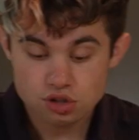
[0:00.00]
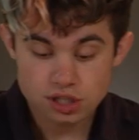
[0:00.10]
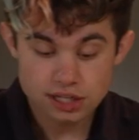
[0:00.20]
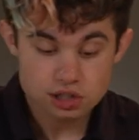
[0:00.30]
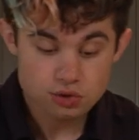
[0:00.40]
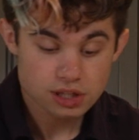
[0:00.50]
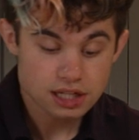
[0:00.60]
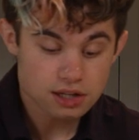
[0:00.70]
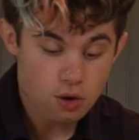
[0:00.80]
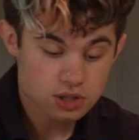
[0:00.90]

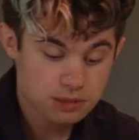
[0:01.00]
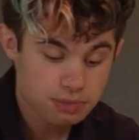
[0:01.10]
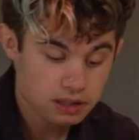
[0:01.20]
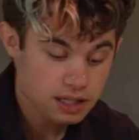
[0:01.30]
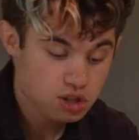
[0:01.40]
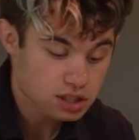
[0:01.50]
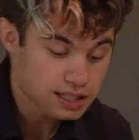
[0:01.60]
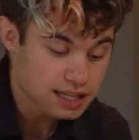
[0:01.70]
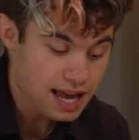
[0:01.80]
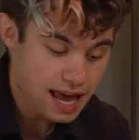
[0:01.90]
Gingerly, no spillage,
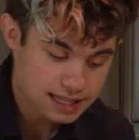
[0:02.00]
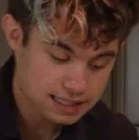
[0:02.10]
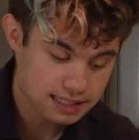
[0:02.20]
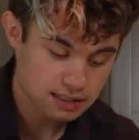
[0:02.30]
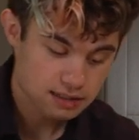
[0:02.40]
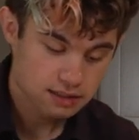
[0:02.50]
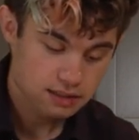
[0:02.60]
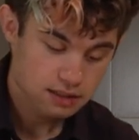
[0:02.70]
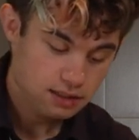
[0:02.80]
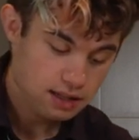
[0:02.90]
yes.
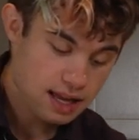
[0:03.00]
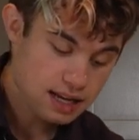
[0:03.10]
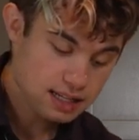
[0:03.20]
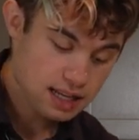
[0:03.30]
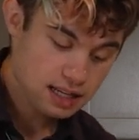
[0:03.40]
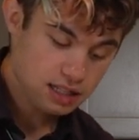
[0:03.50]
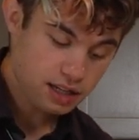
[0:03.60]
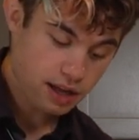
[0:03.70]
And in you